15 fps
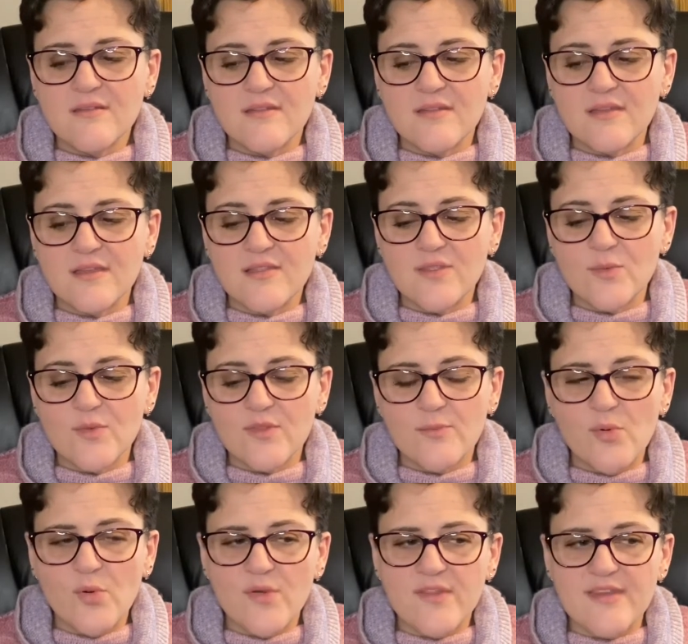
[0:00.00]
Like, there was a
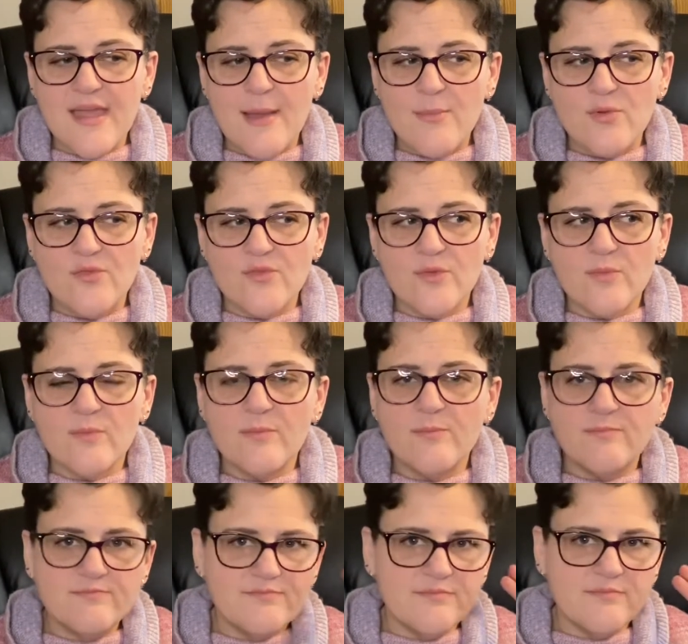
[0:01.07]
poison apple from
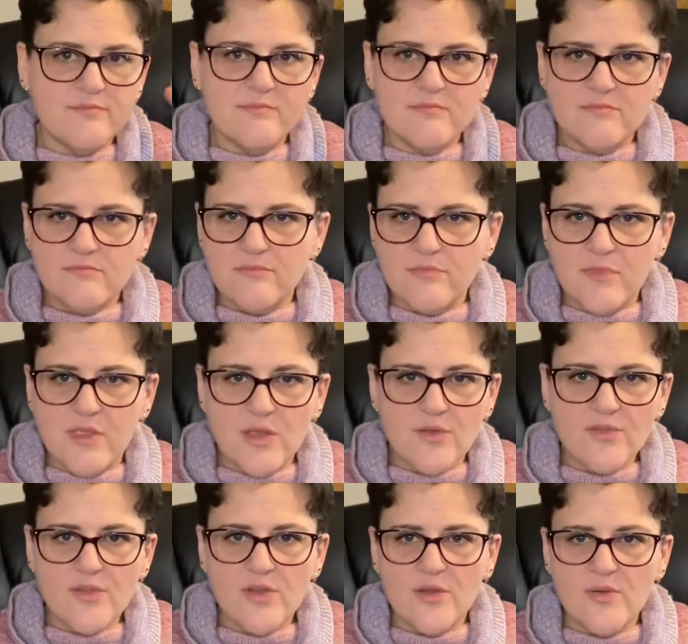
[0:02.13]

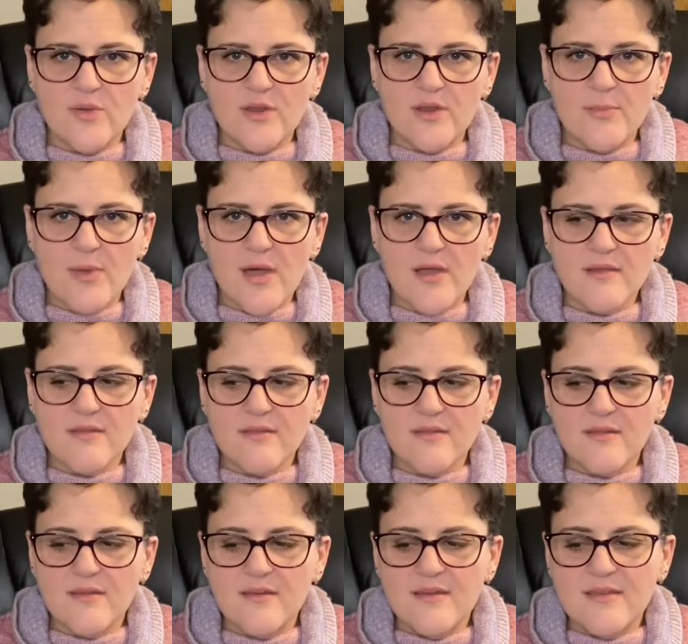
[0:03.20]
years ago in a box
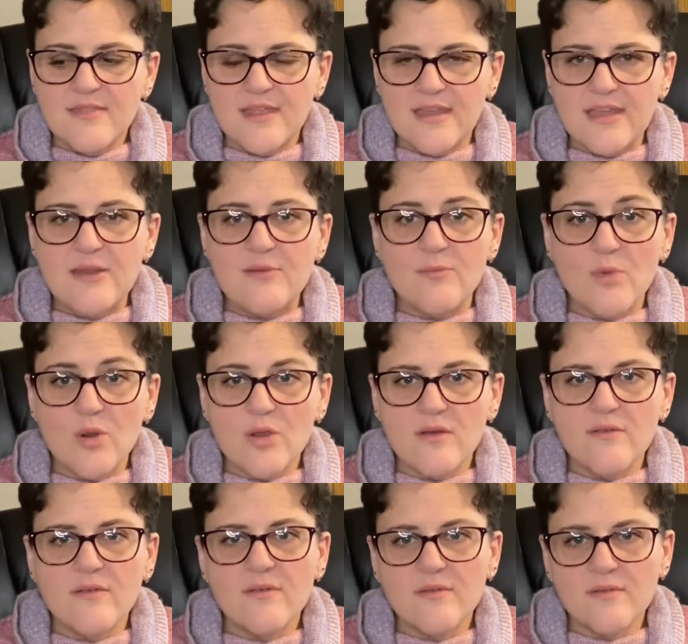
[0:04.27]
that I needed more of.